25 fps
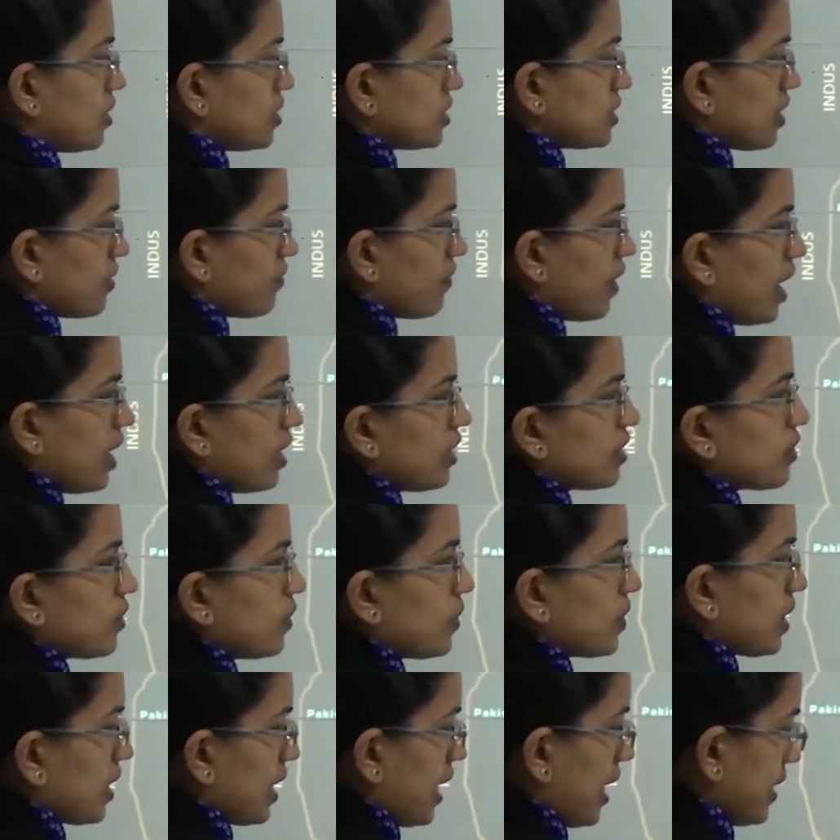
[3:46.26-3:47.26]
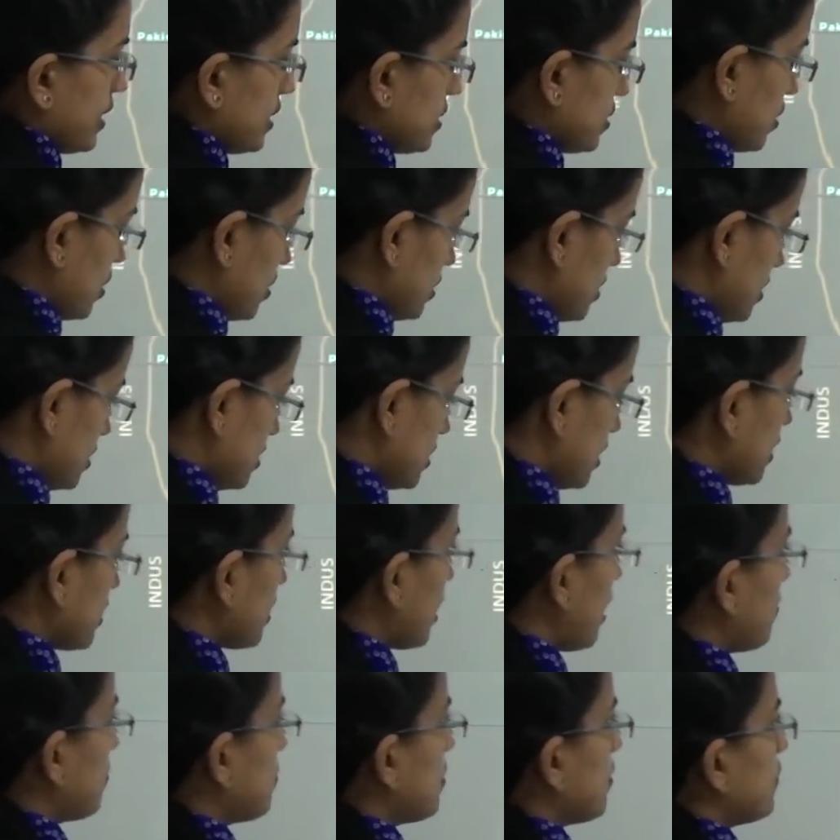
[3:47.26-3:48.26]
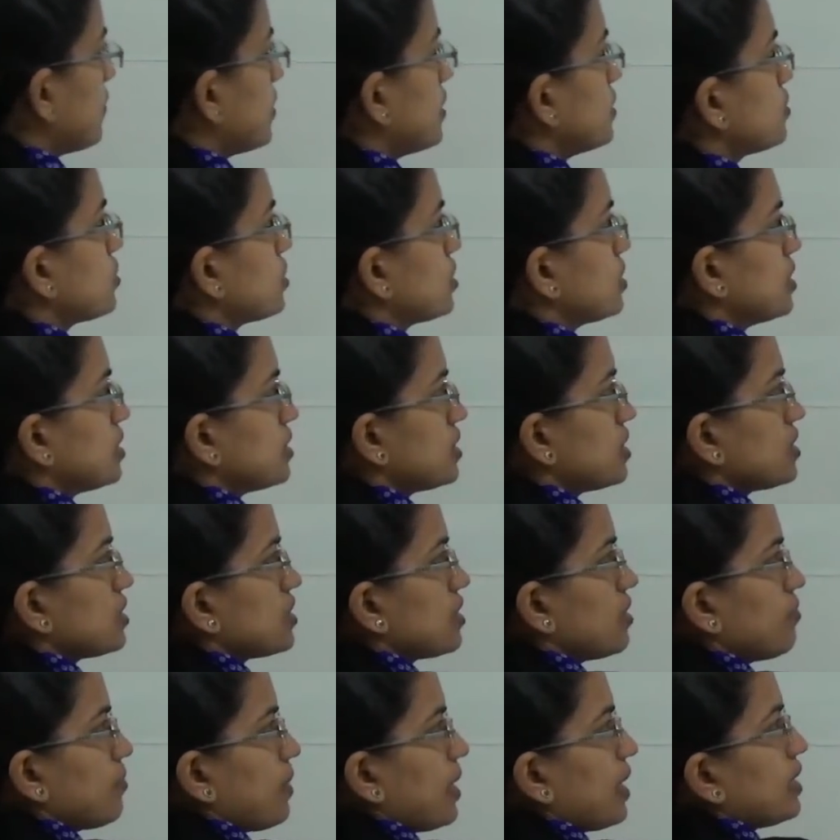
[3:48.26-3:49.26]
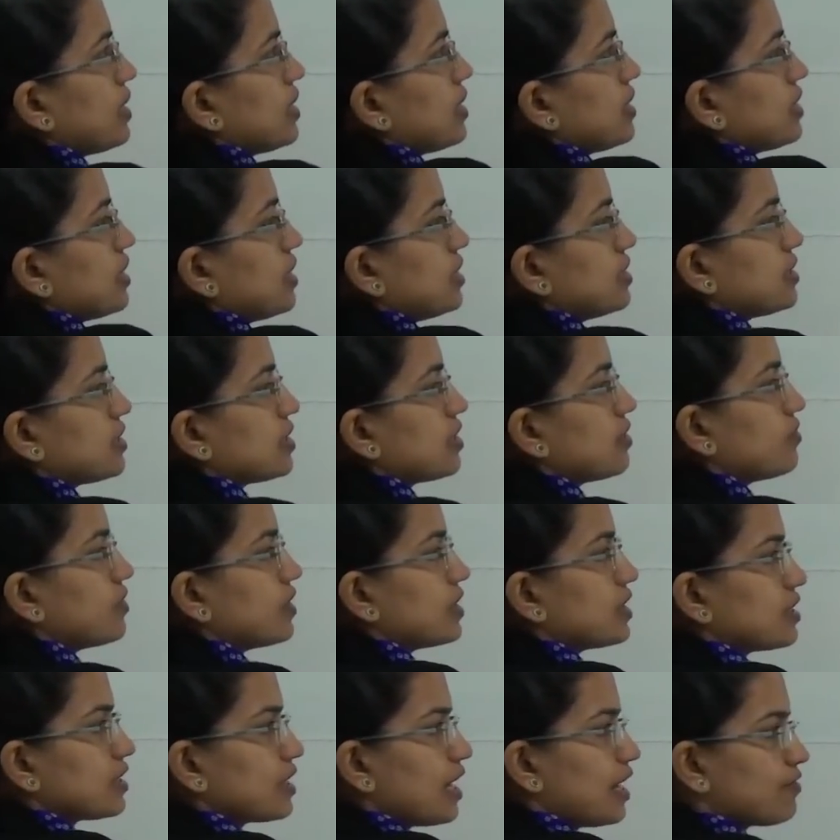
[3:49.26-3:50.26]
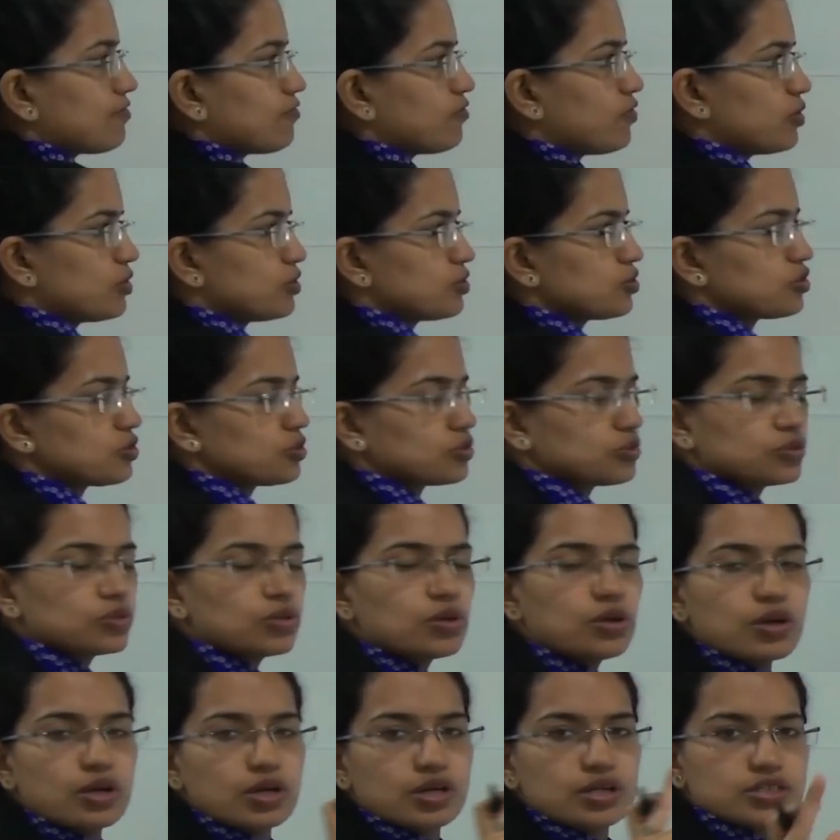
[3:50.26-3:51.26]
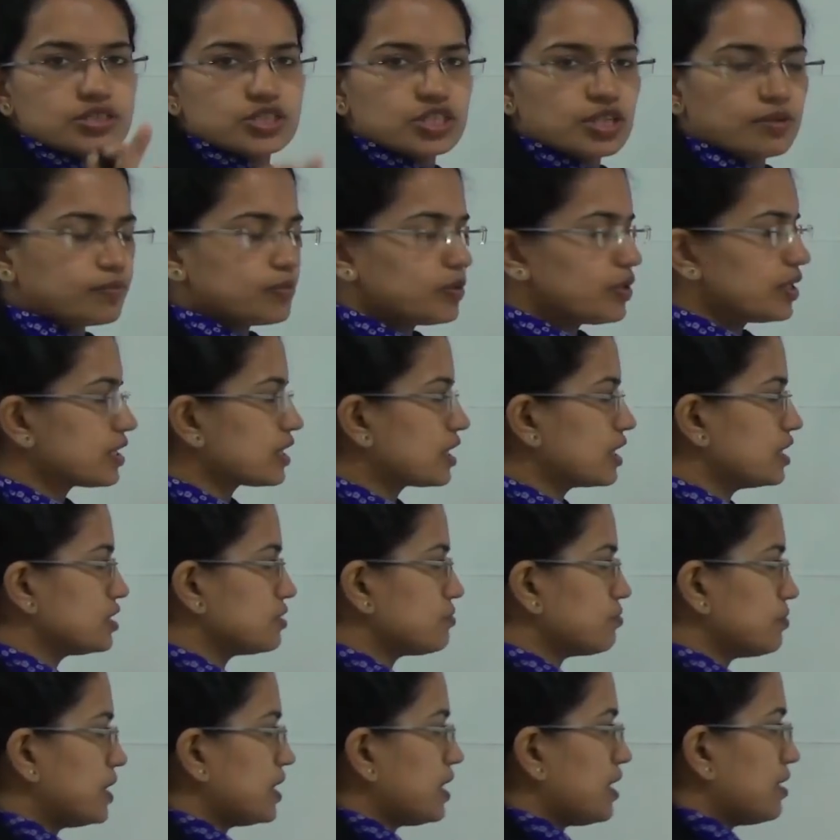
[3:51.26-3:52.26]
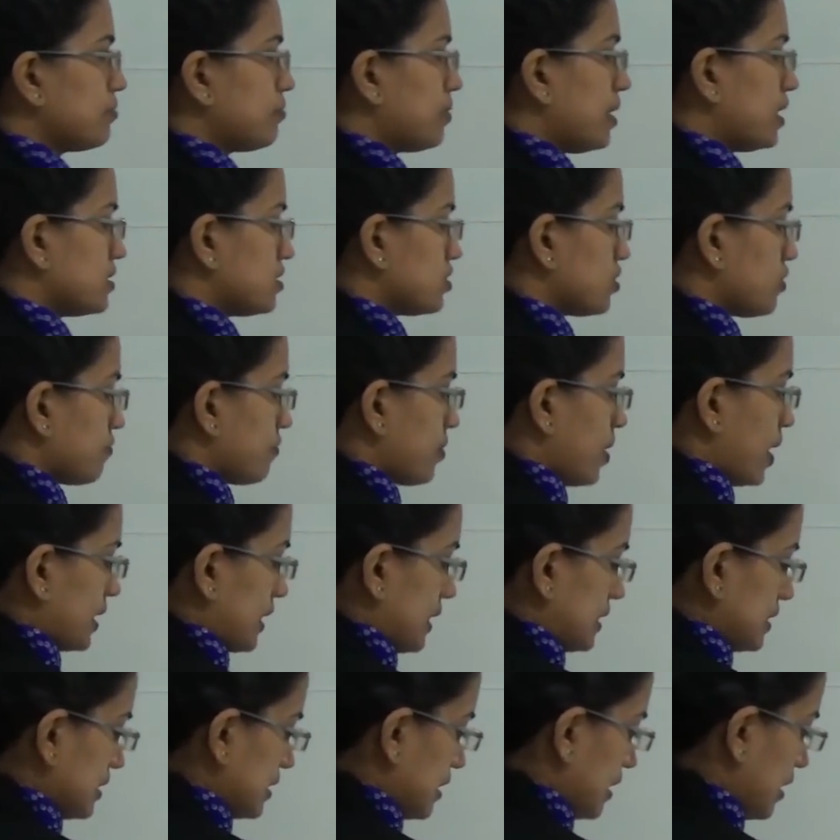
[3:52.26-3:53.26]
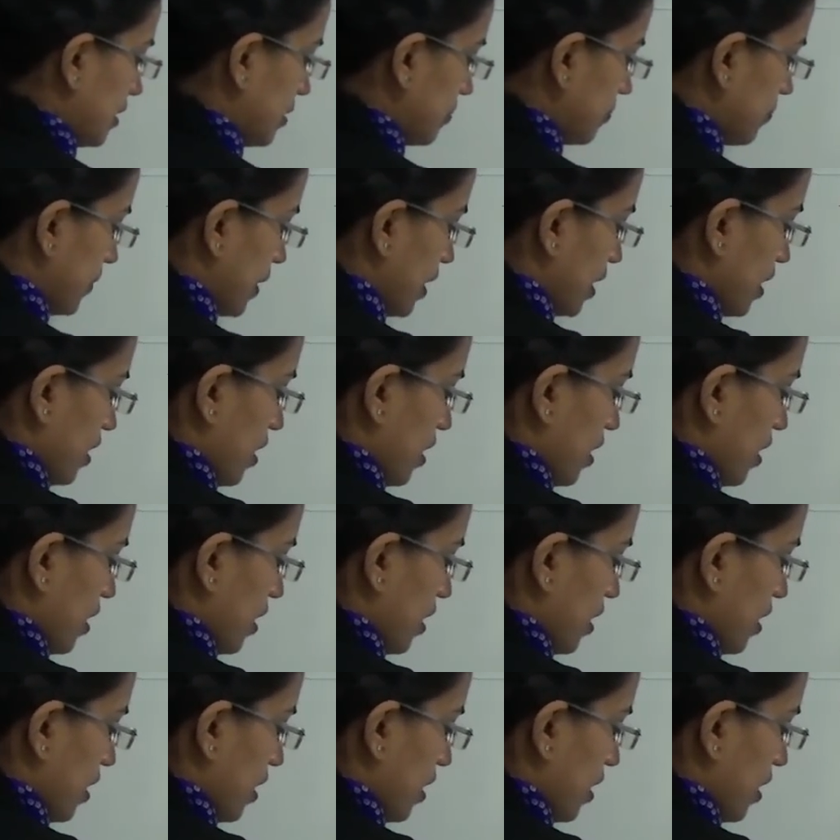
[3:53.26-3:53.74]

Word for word: Sawalkot lies on the Chenab river. So this is the main Indus river that flows through Jammu and Kashmir and parts of Pakistan.